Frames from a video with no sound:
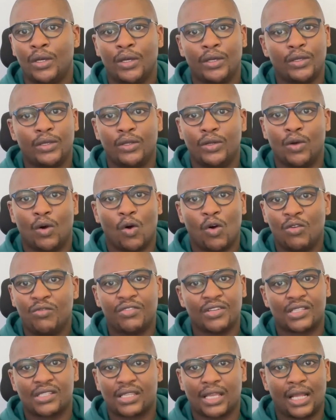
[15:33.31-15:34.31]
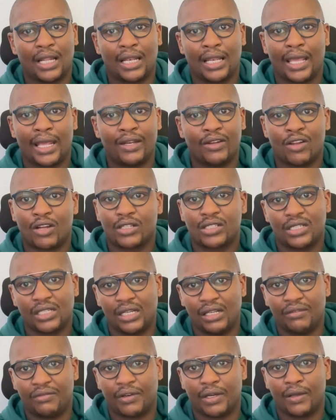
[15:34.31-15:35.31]
oversell and not
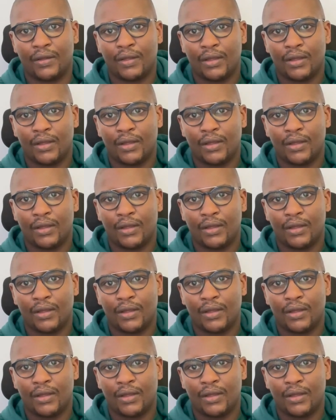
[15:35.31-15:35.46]
deliver.